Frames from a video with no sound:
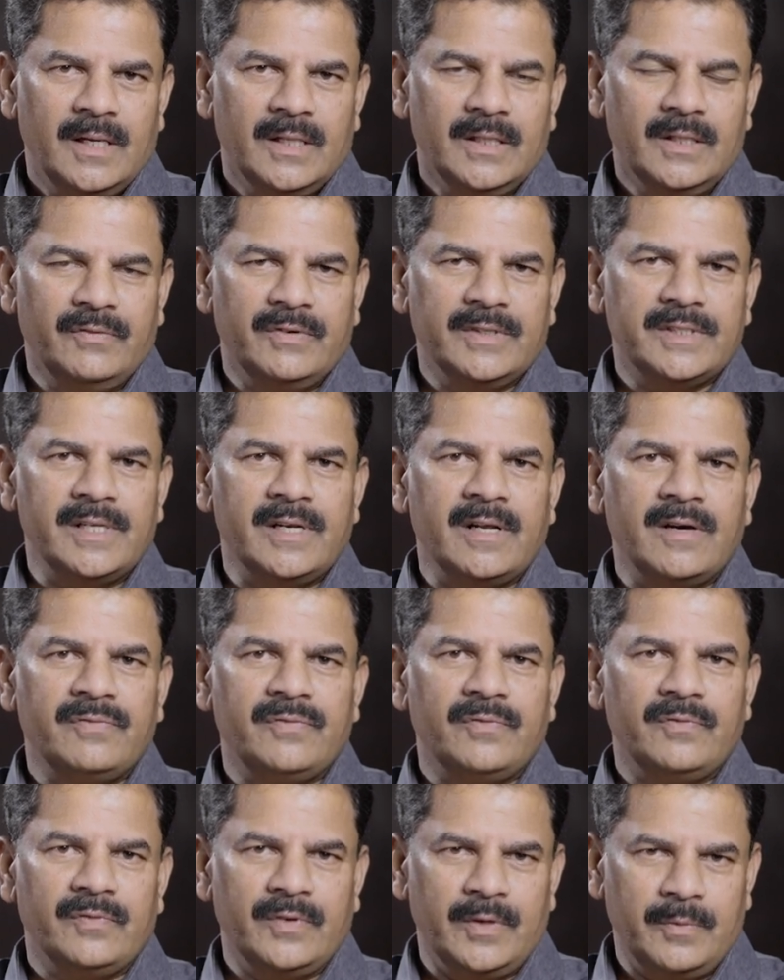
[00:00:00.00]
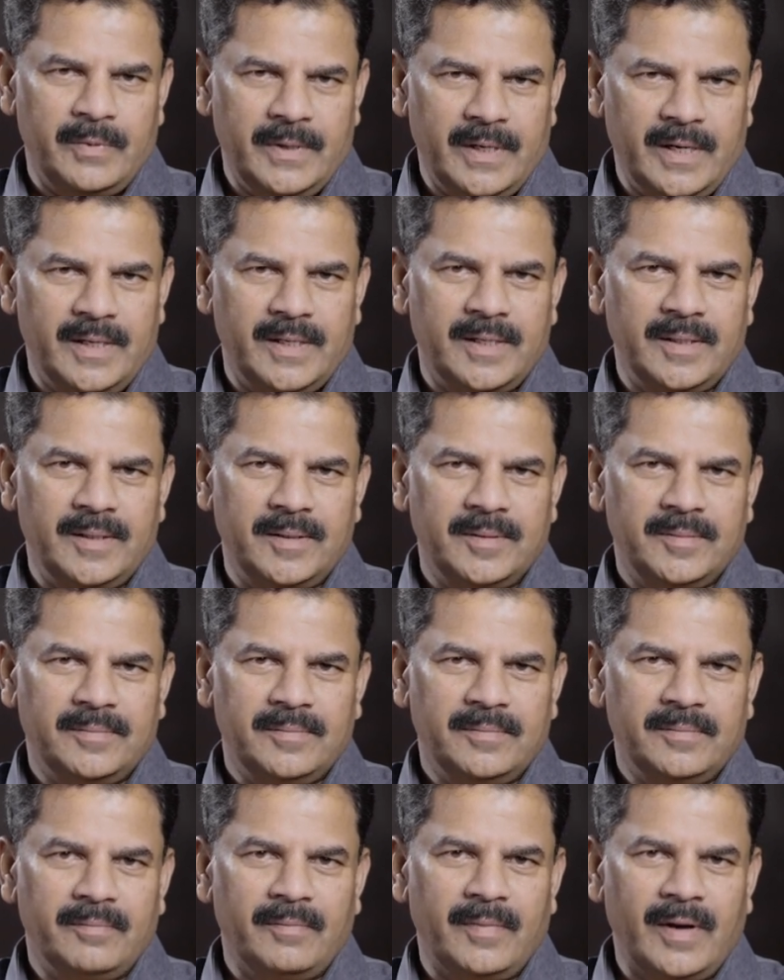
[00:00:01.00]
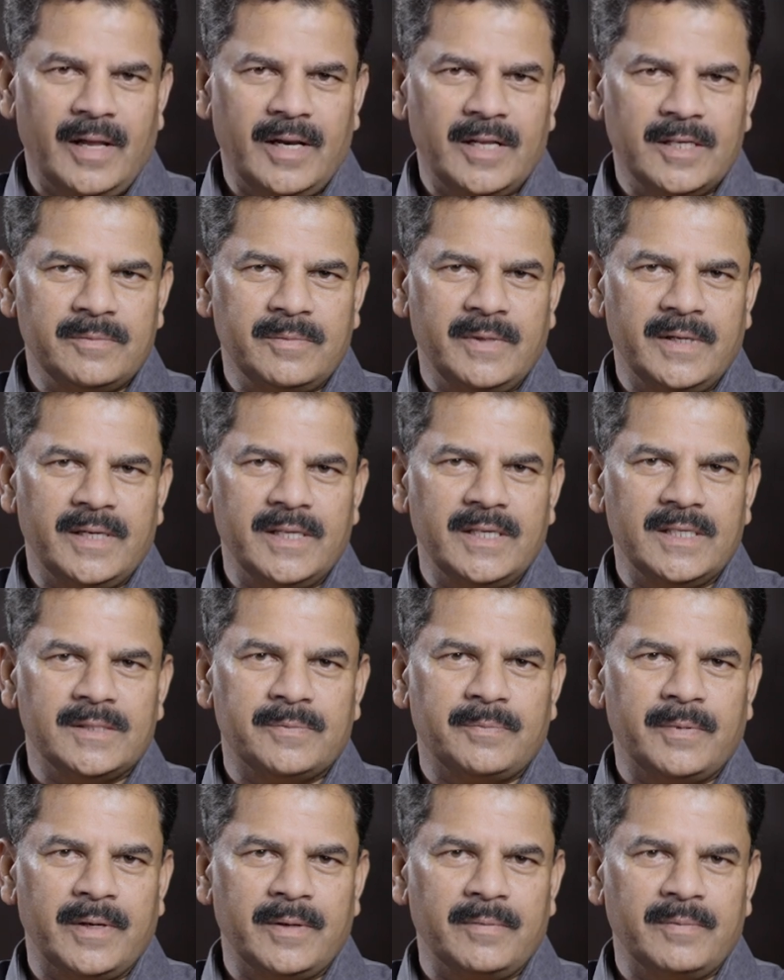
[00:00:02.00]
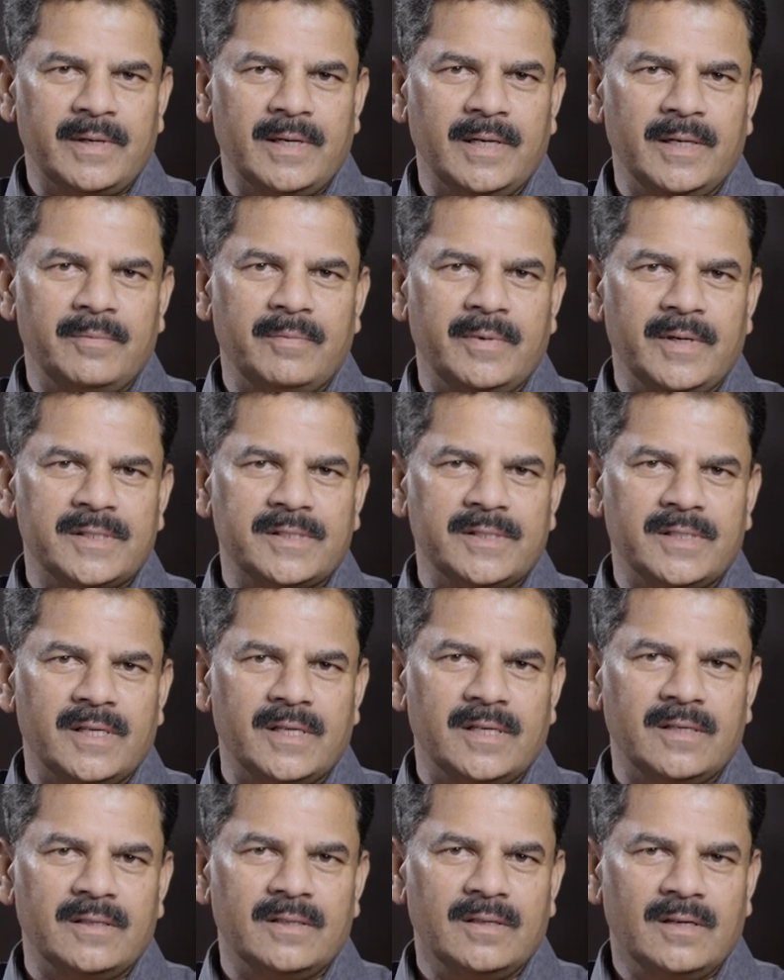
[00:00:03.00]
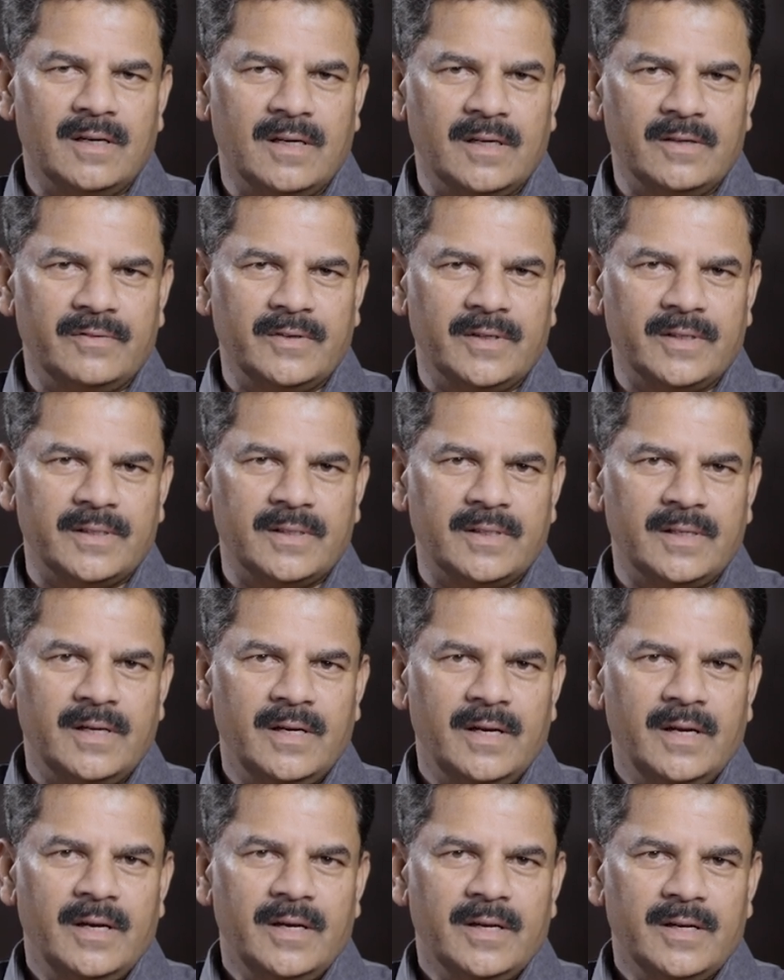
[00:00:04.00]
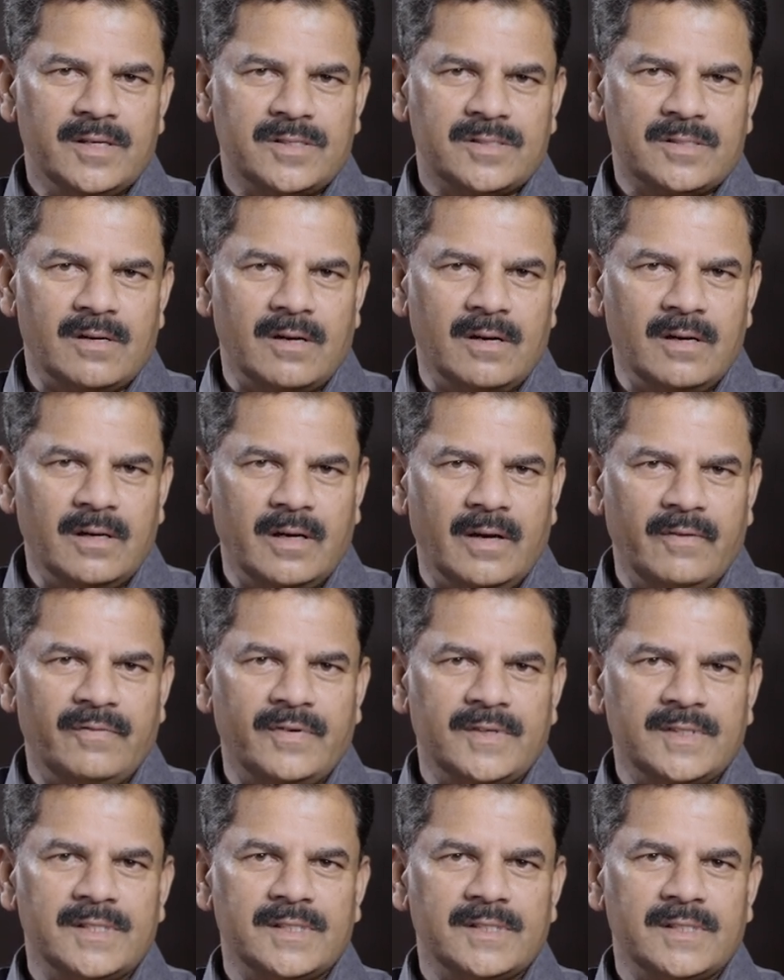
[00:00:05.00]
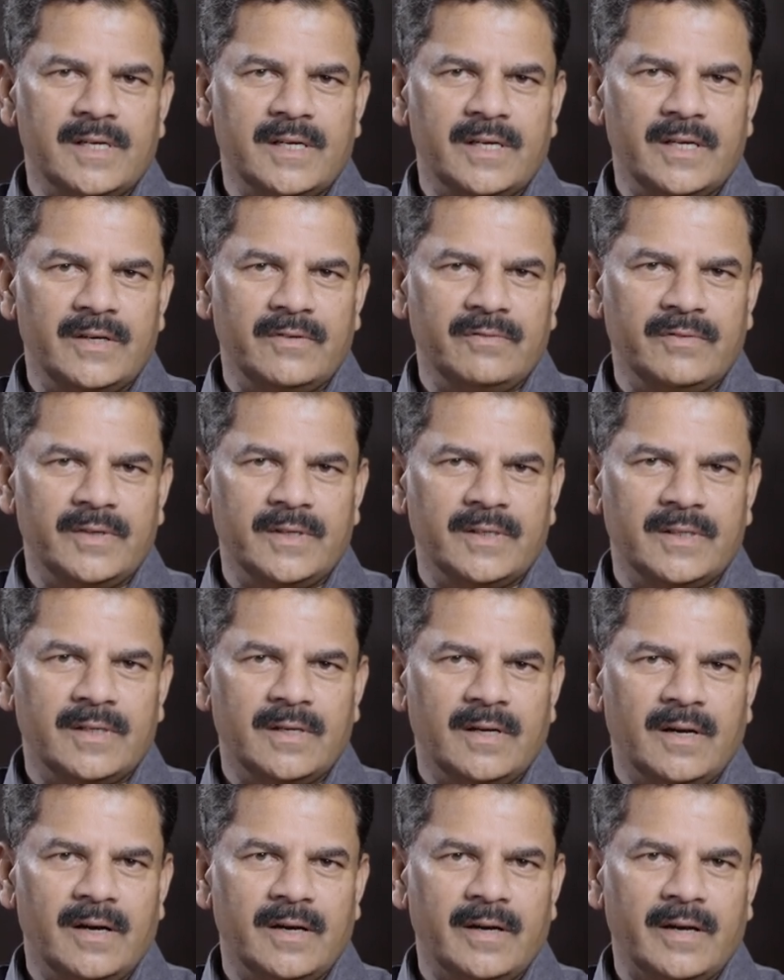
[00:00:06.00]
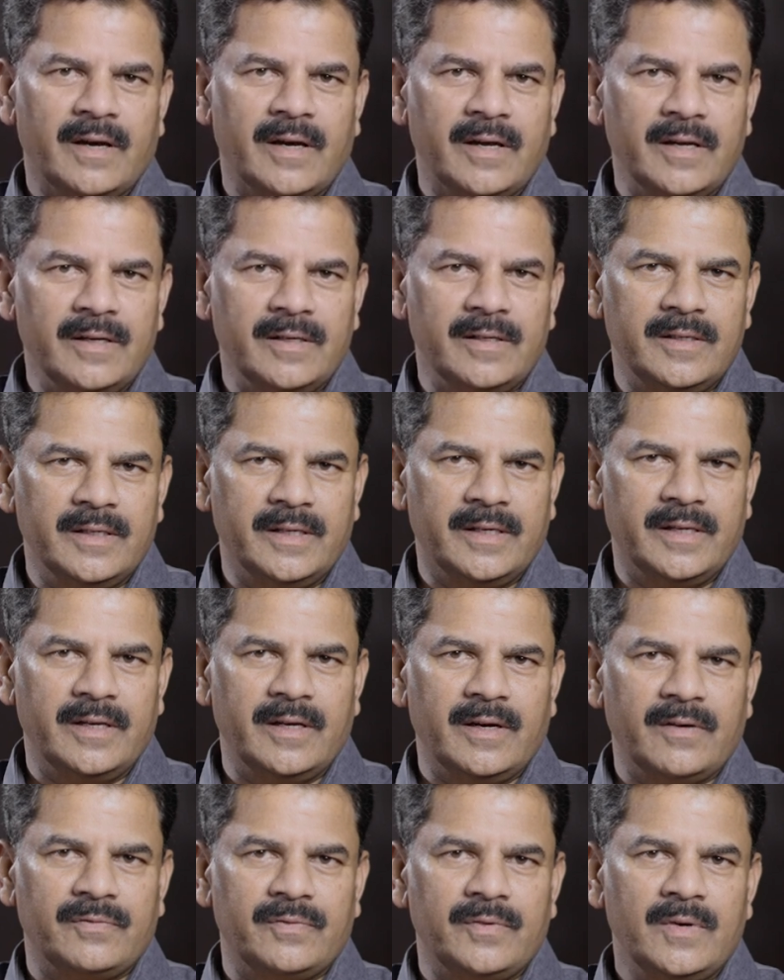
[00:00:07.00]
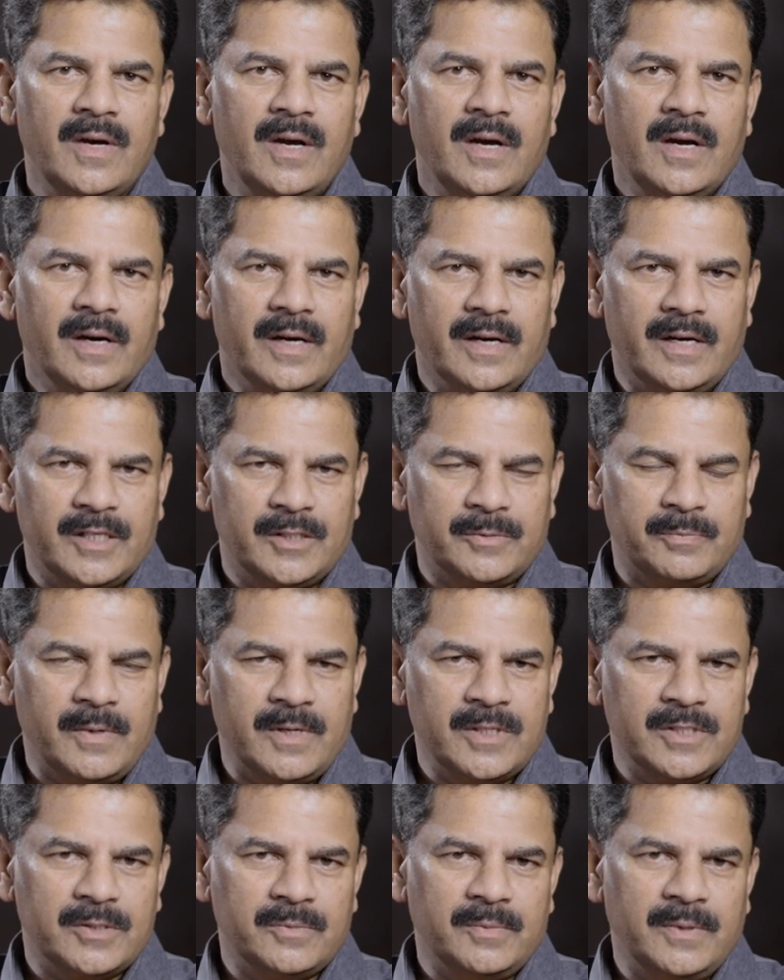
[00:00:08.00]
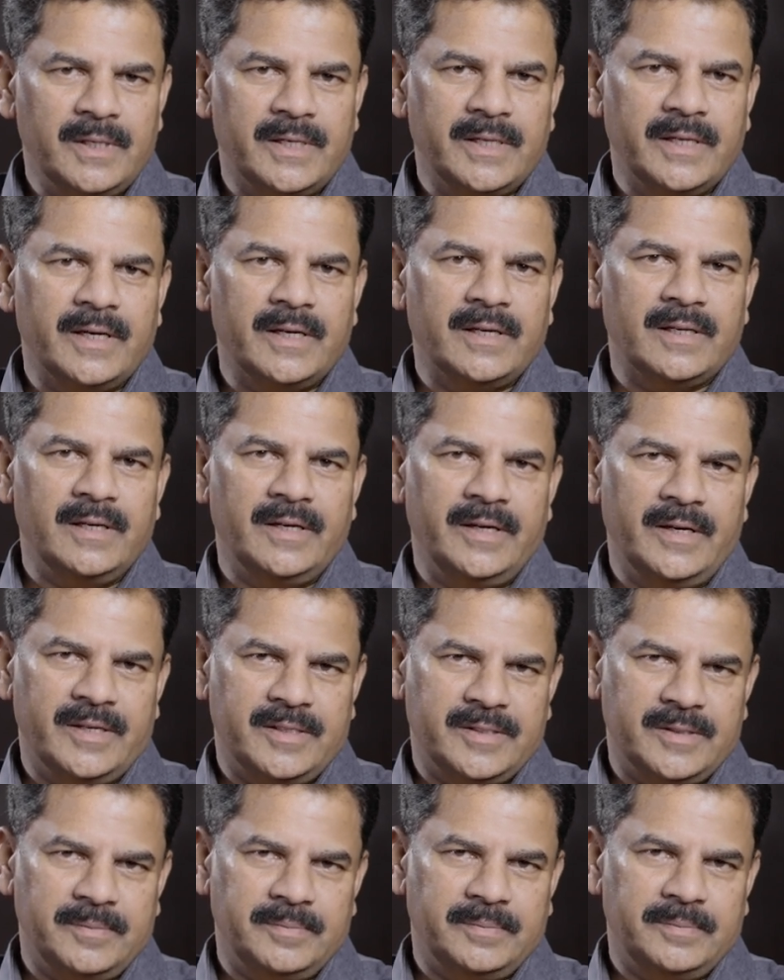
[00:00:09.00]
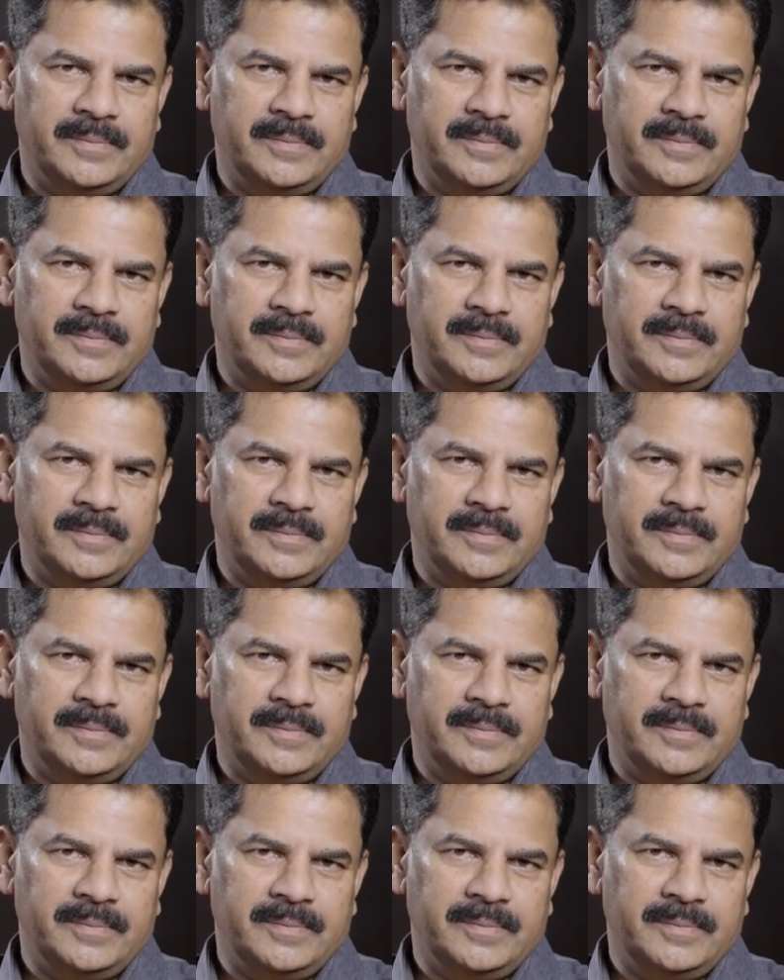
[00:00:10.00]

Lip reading: The vision of VBIT management is primarily based on hard work, a strong emphasis on teamwork, and a high degree of responsibility and leadership.